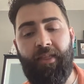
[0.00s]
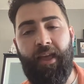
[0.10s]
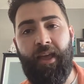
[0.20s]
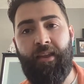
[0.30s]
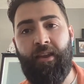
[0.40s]

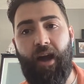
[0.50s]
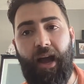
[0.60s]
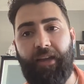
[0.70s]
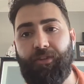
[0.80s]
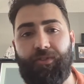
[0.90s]
then
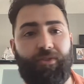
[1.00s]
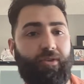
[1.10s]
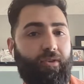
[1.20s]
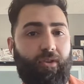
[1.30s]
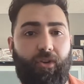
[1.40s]
I
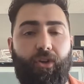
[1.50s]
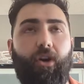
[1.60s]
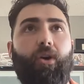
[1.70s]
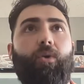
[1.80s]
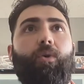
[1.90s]
just
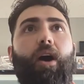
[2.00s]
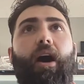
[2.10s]
go,